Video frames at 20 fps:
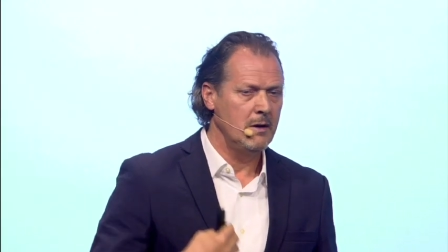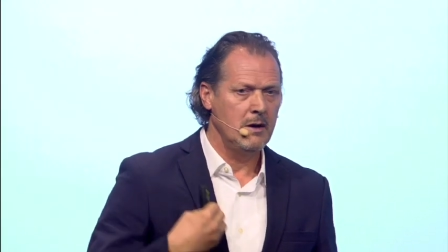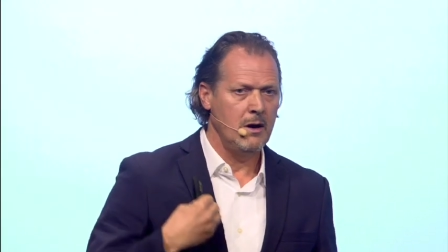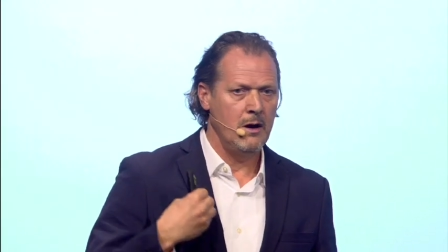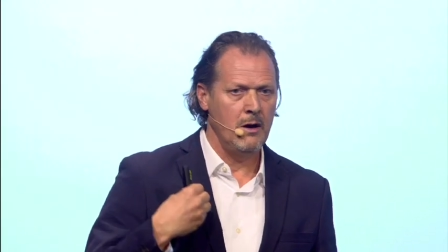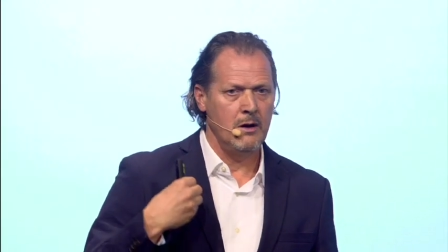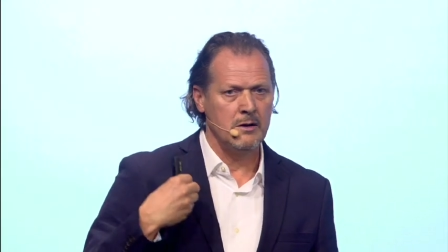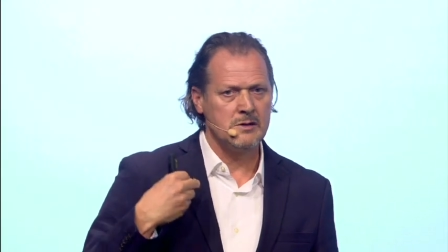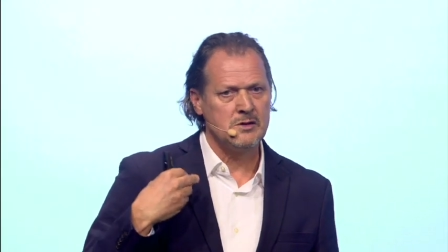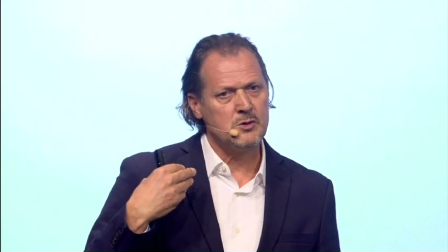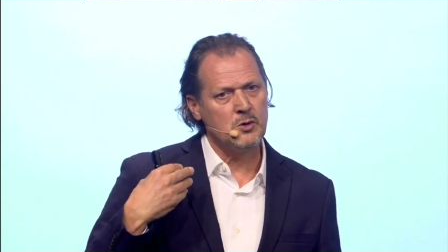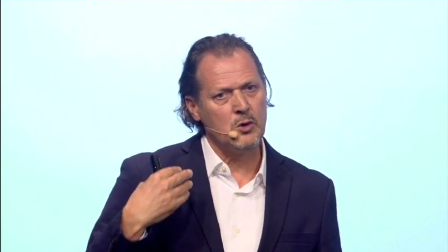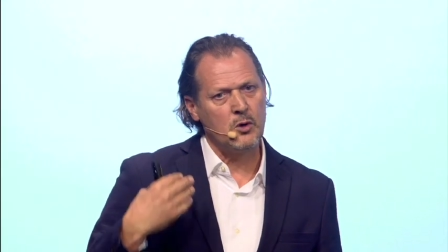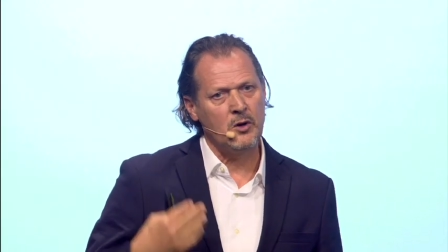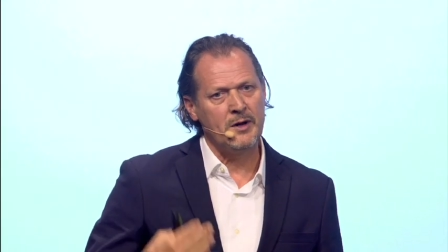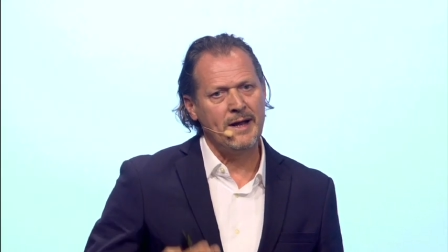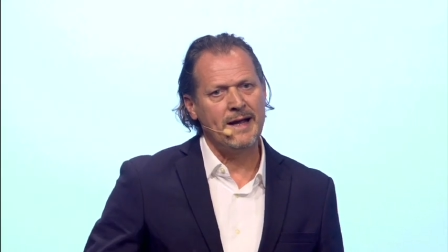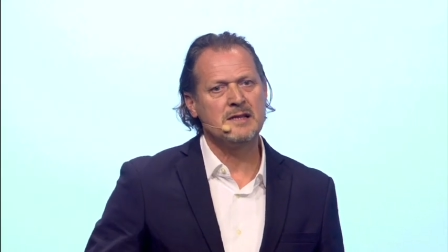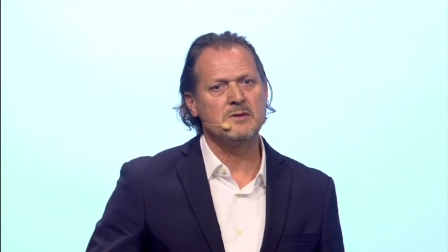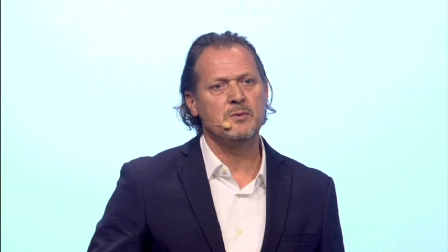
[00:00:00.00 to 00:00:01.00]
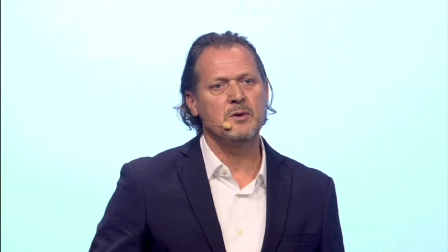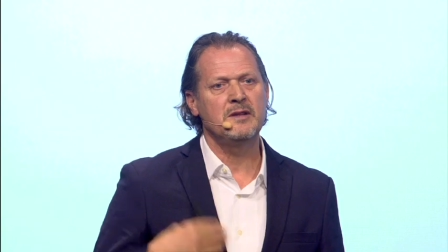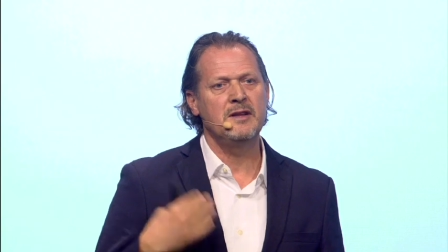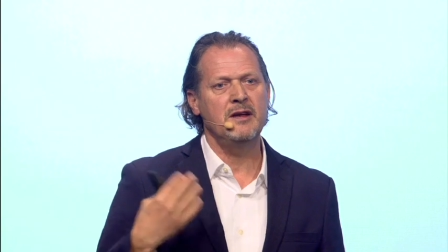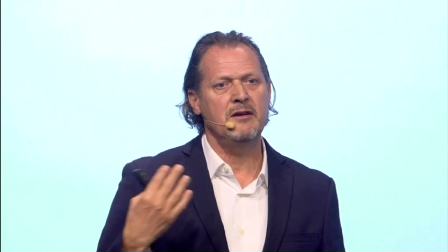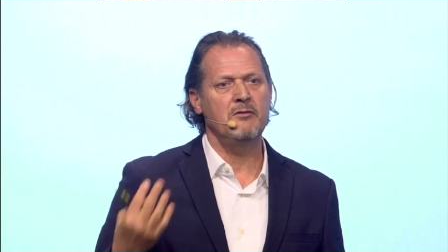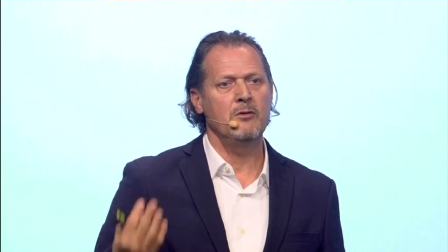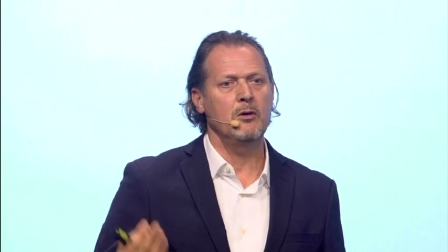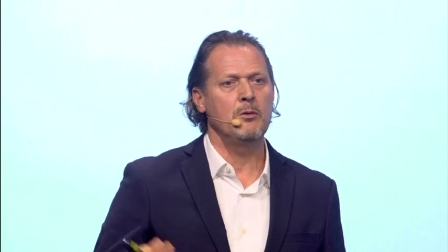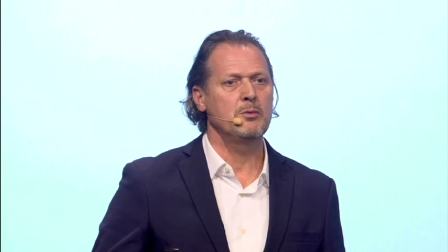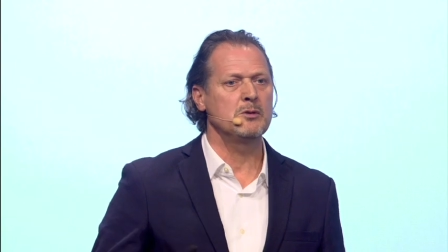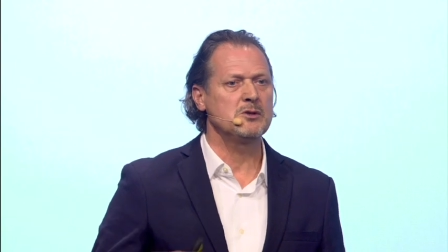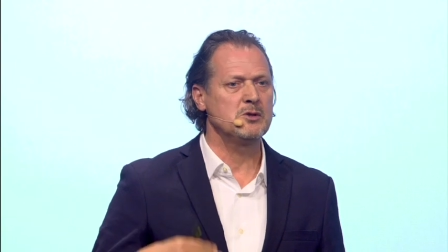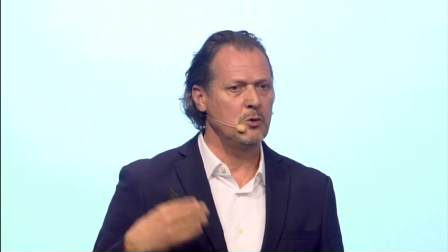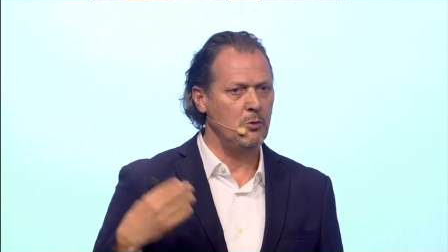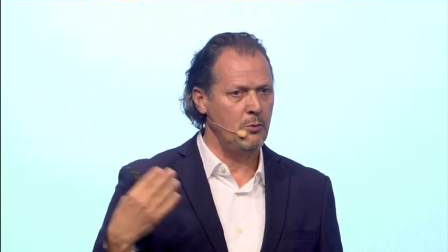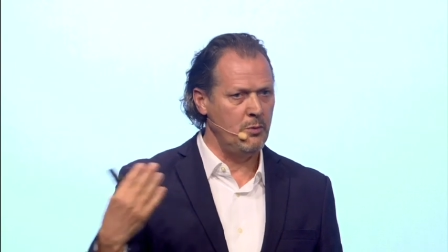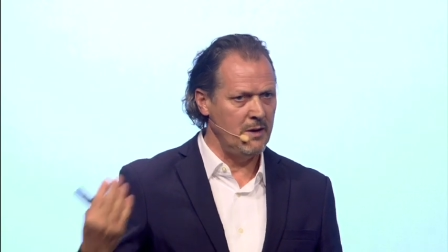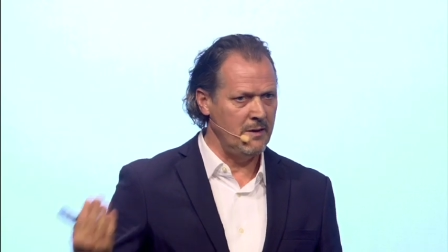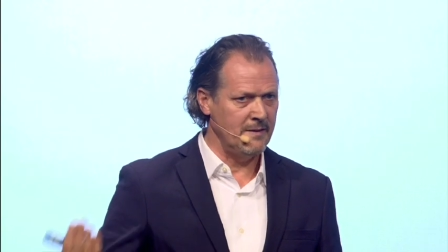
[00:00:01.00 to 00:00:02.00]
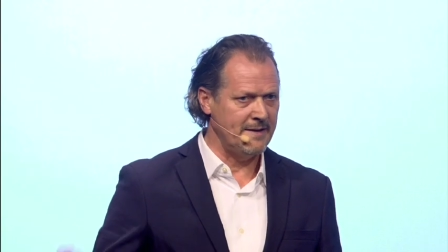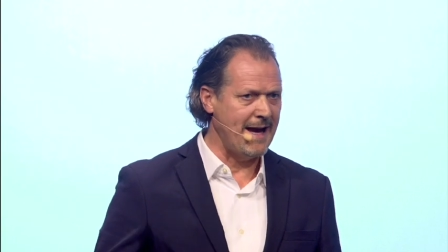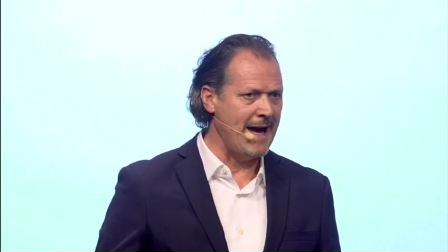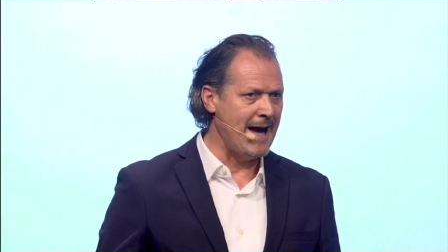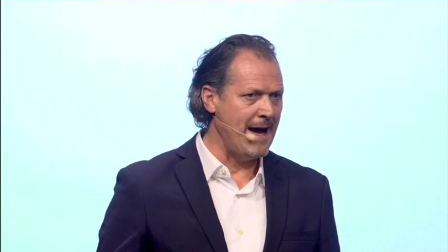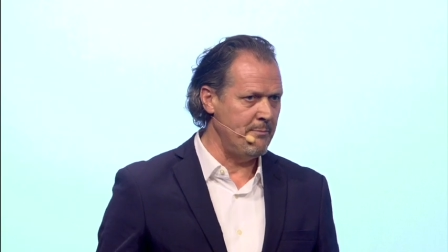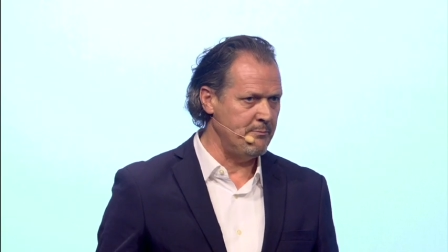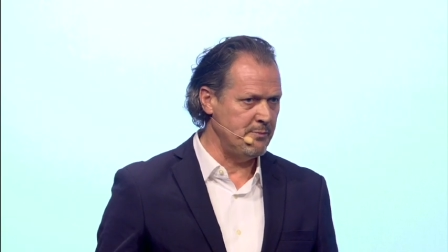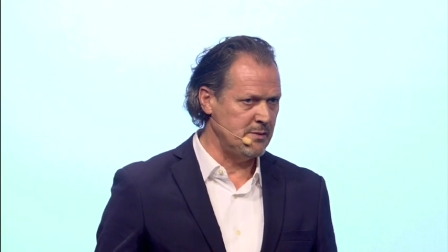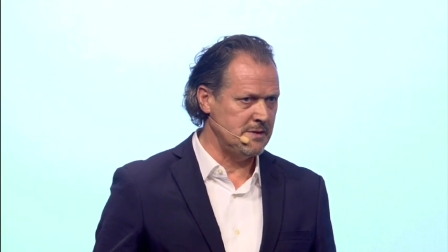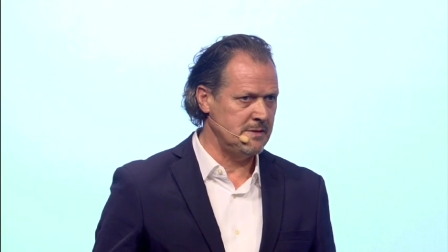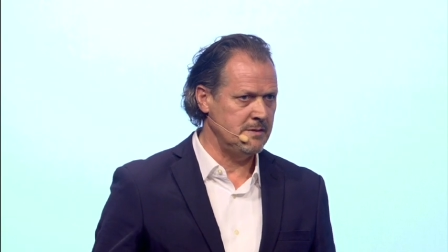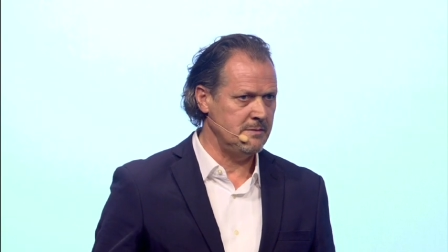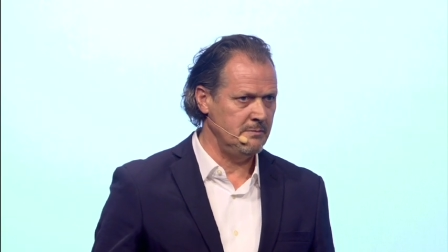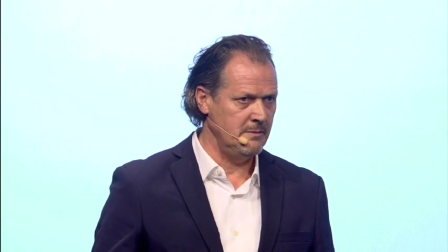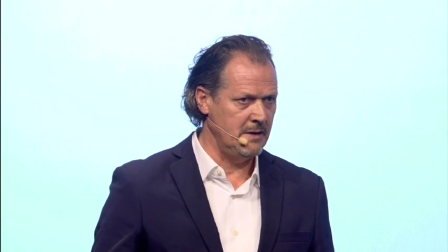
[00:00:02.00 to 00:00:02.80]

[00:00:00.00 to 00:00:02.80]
uh, to connect with developers who build apps.